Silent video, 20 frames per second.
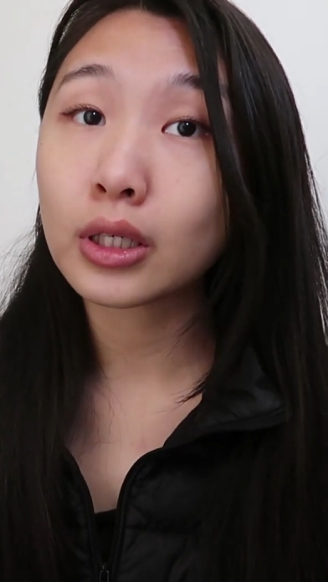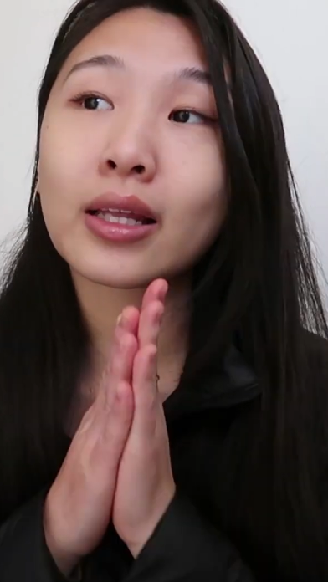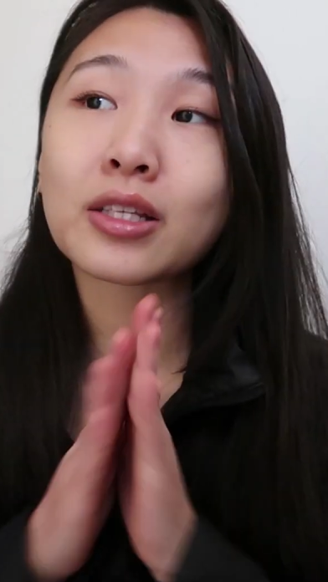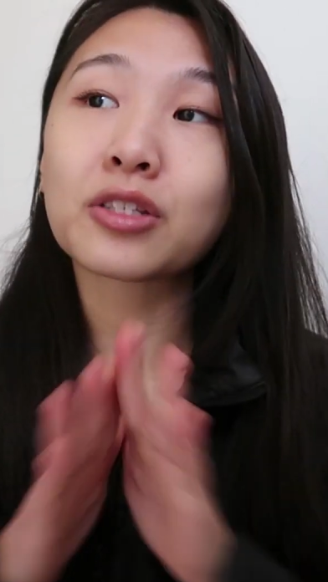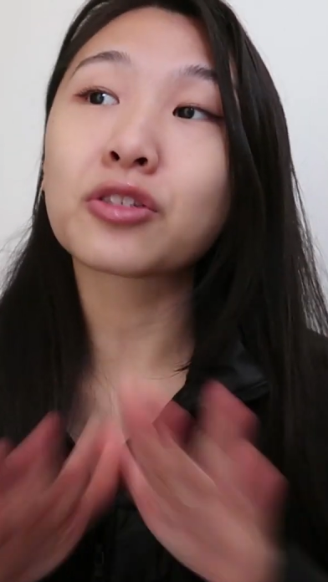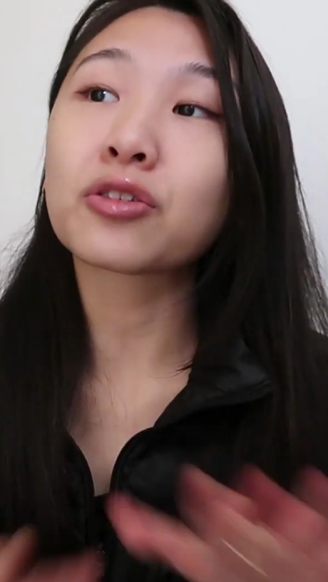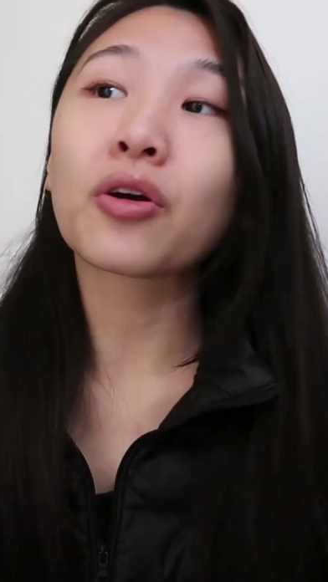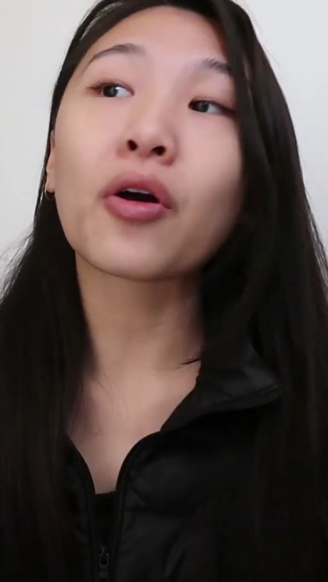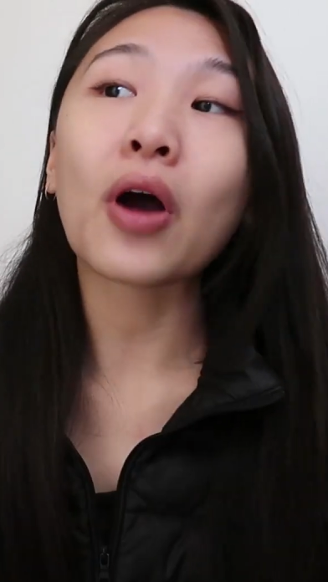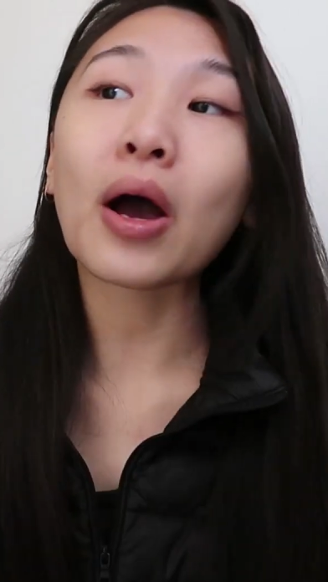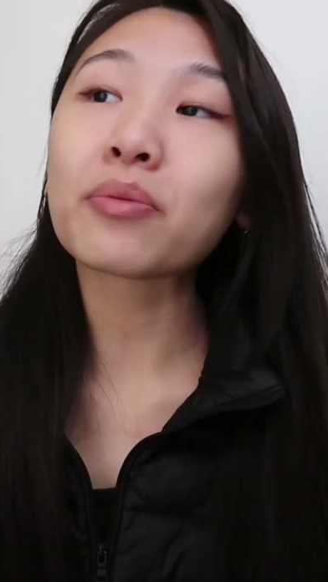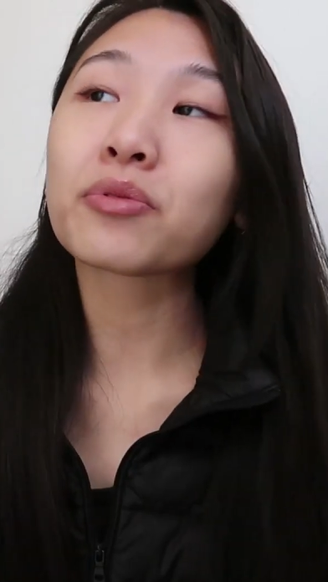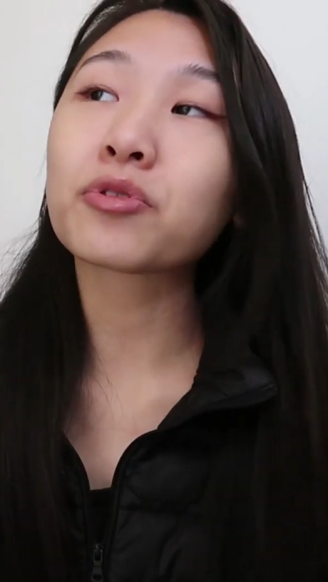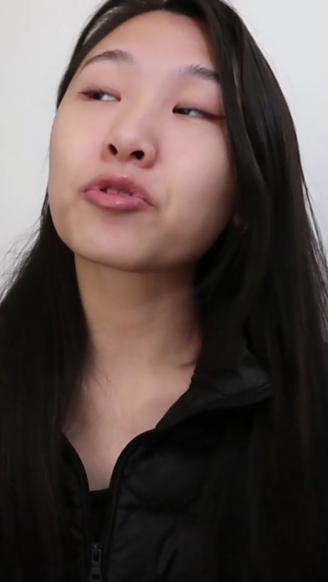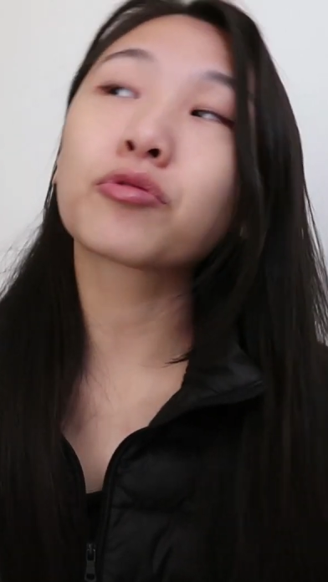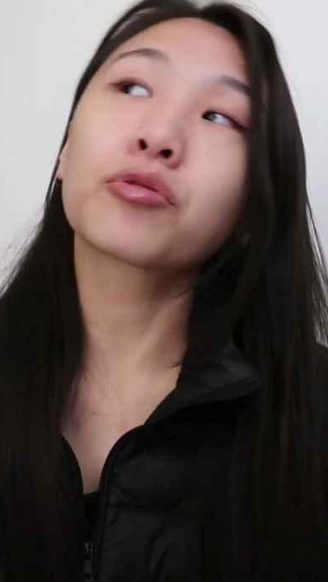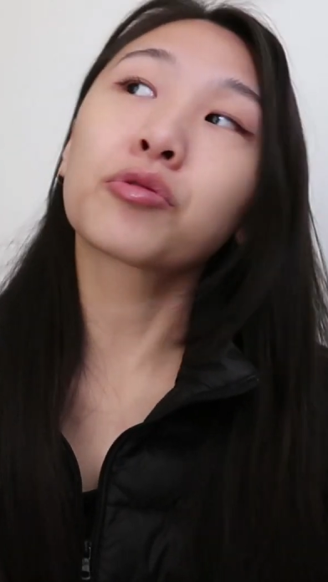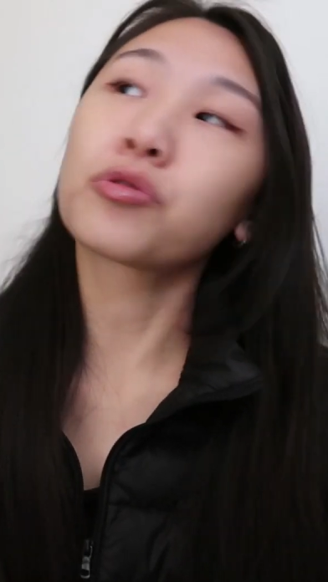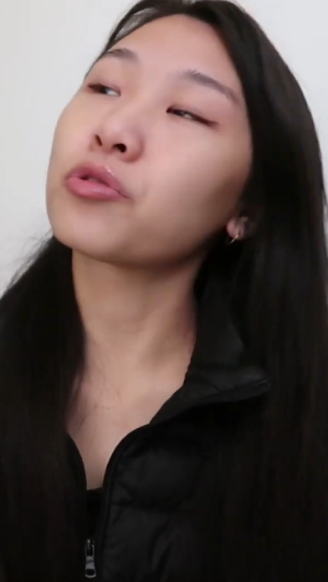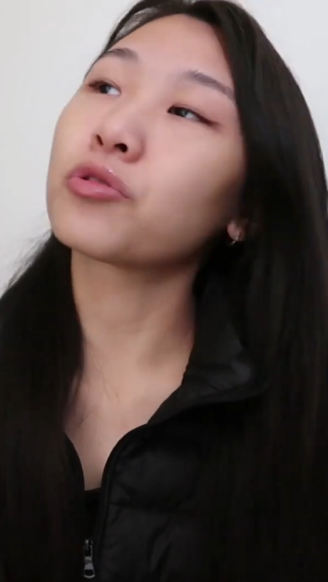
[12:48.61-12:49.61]
There's
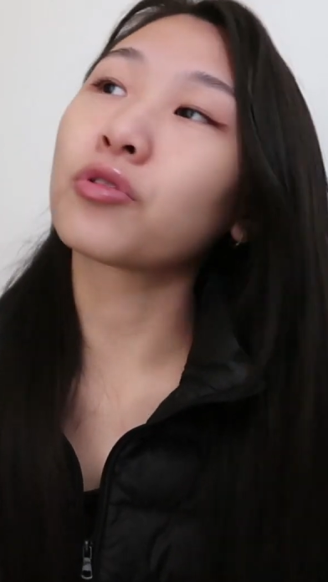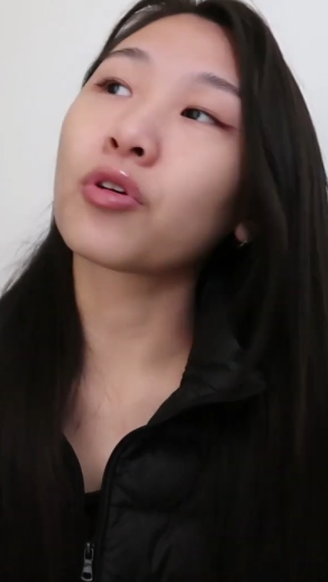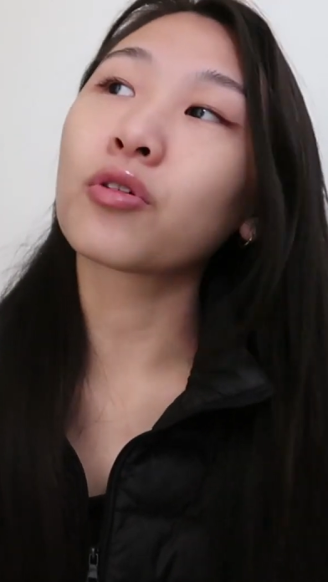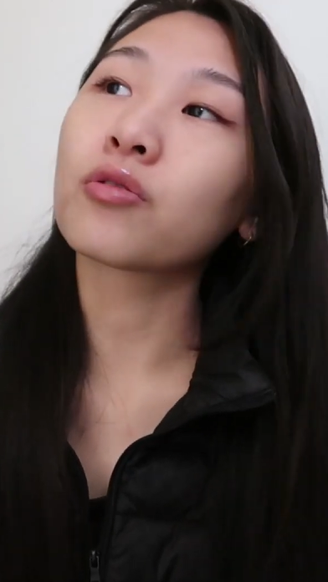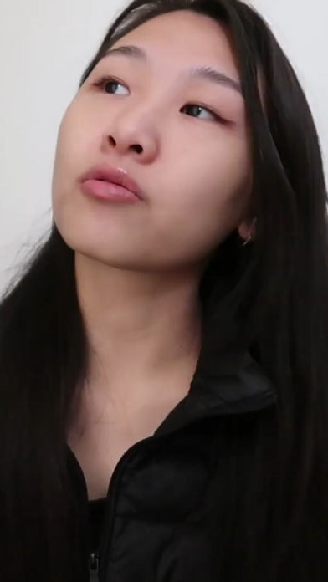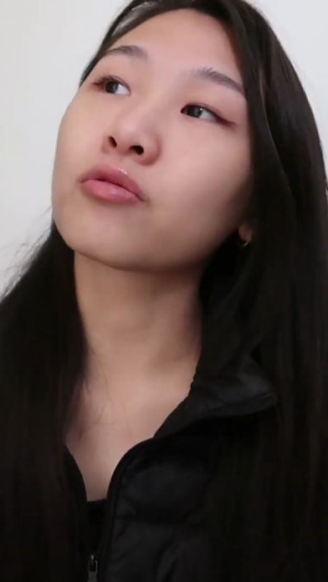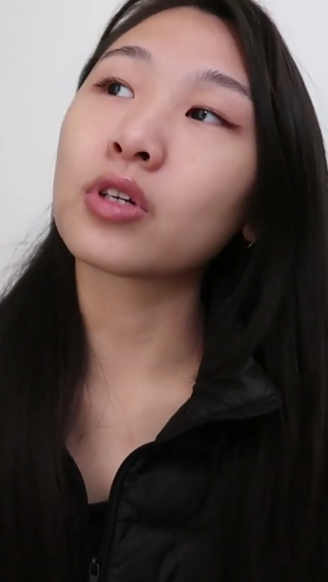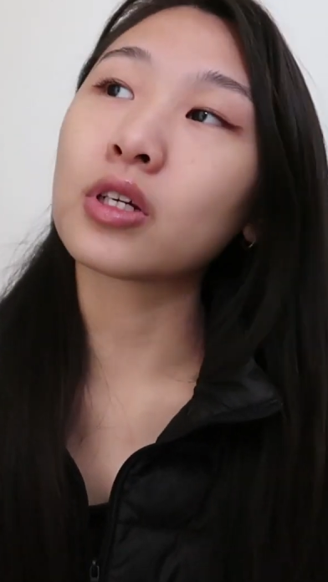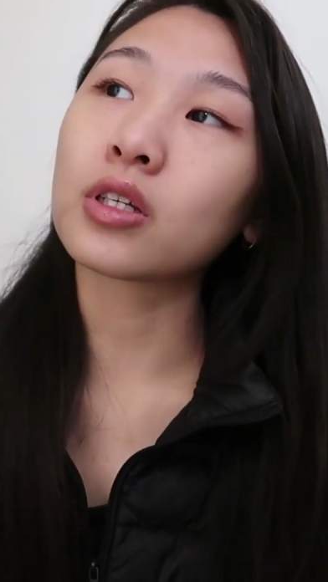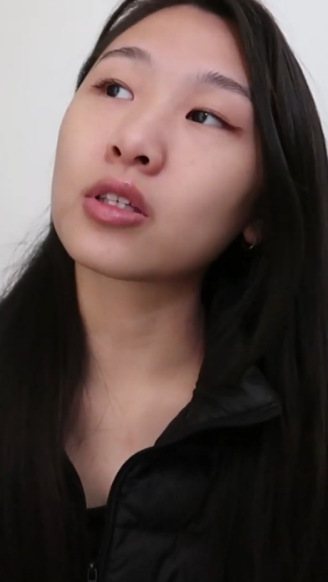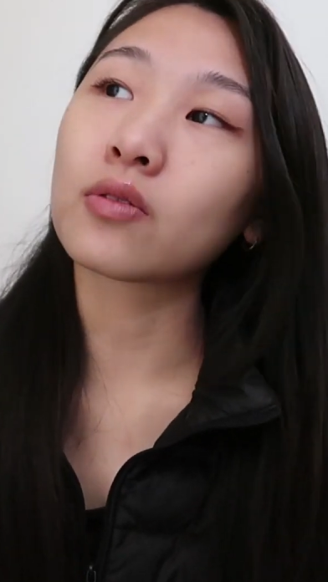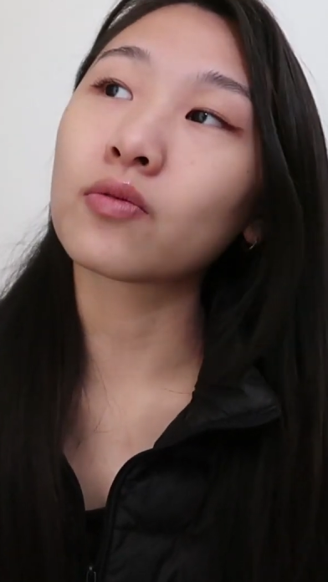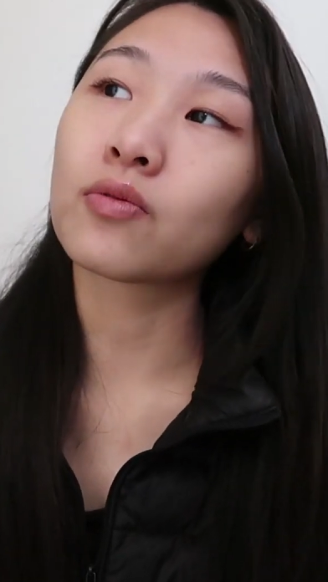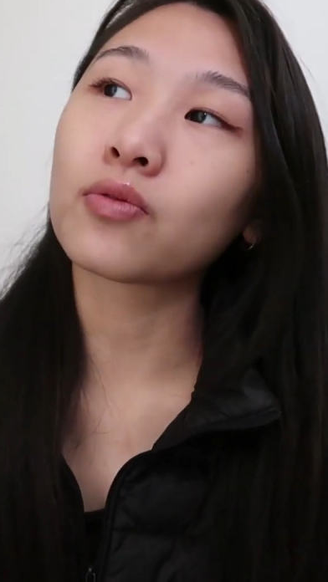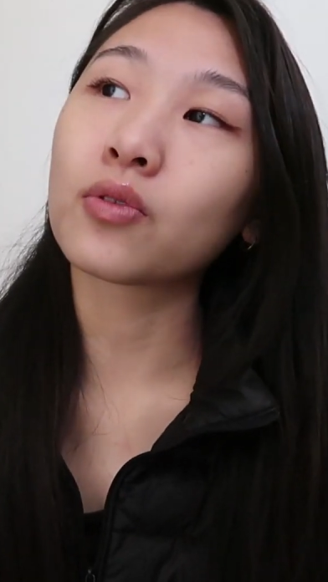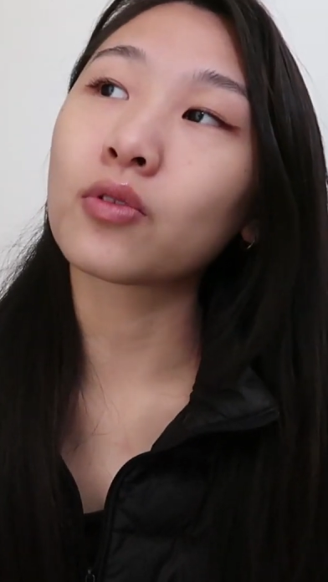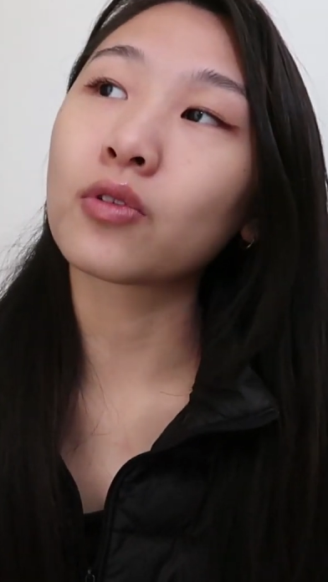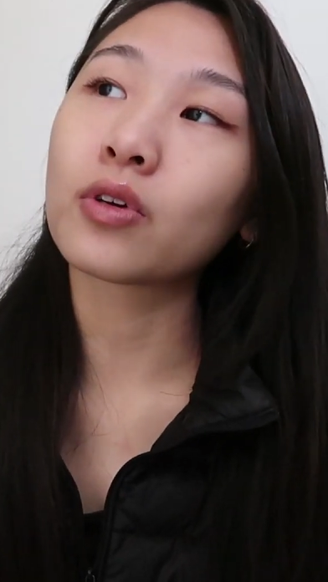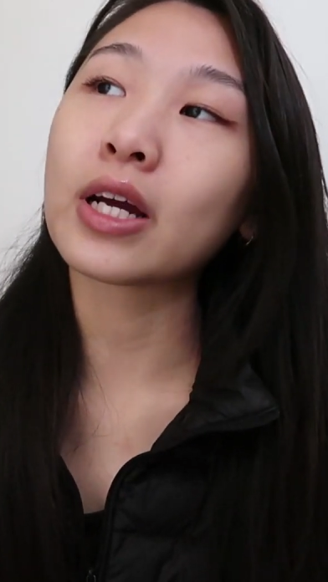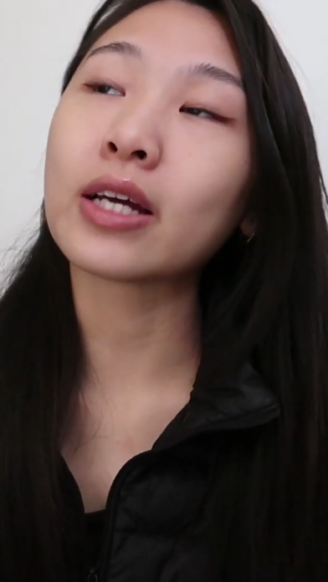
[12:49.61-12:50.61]
absolutely no reason
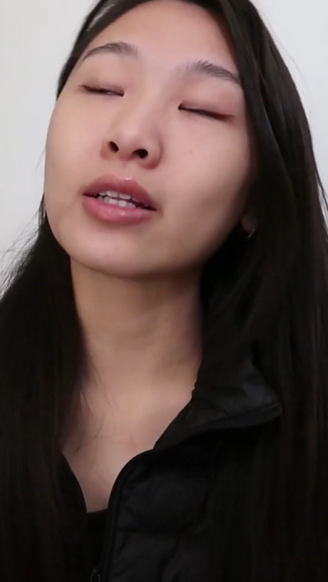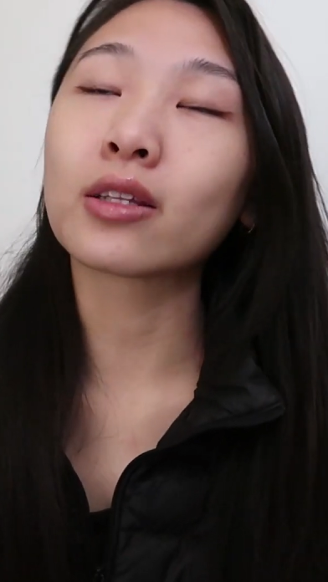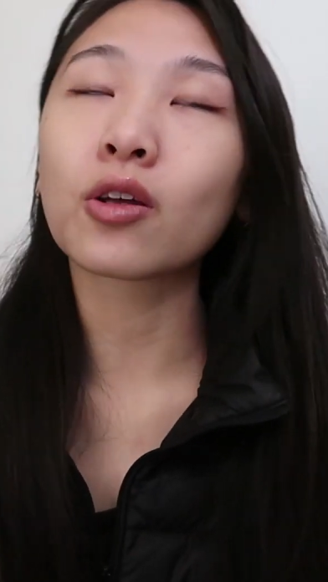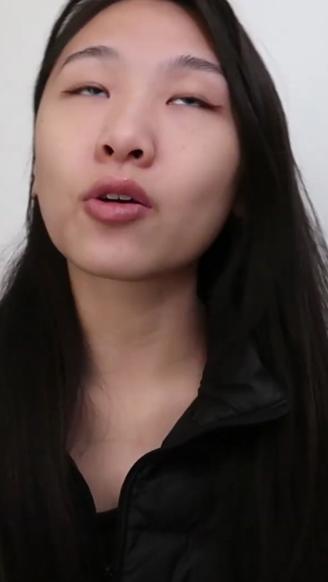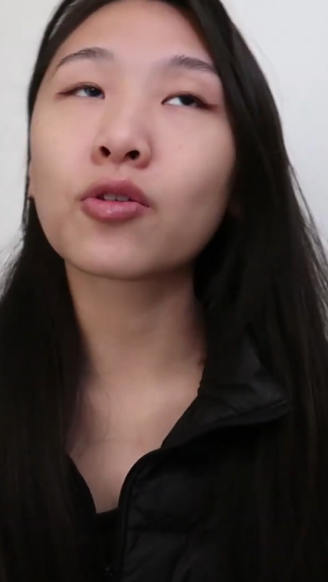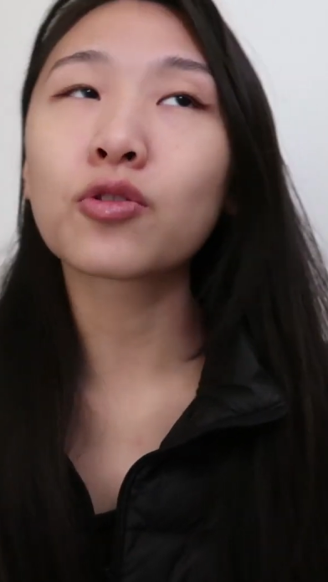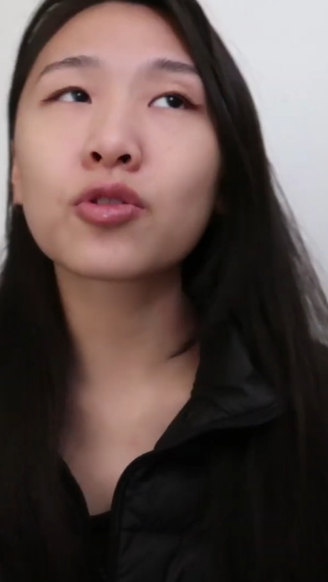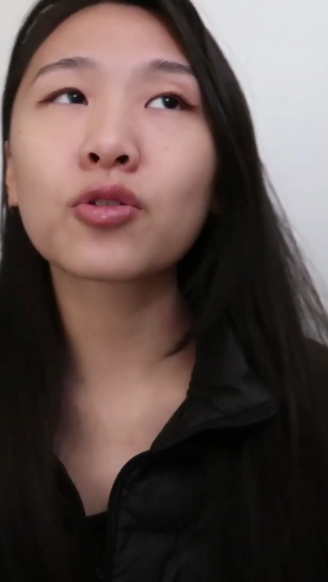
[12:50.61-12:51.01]
for it. And